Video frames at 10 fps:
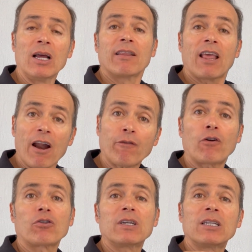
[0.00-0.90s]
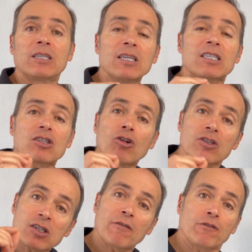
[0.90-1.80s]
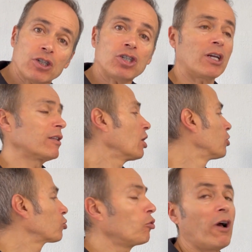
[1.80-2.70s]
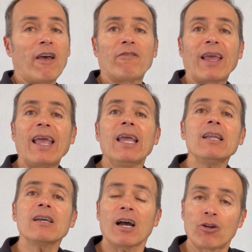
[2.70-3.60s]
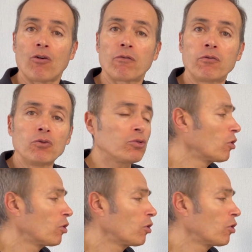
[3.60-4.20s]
Therefore, it is not sufficient to have any kind of food